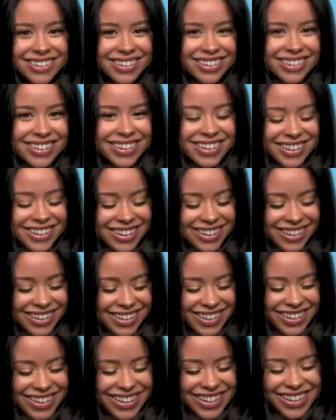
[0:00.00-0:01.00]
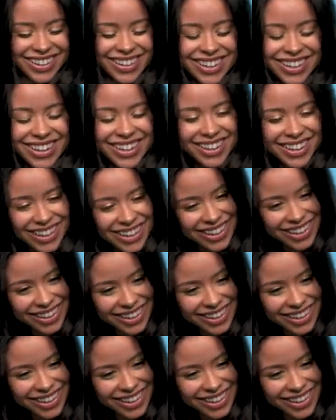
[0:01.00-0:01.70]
(silence)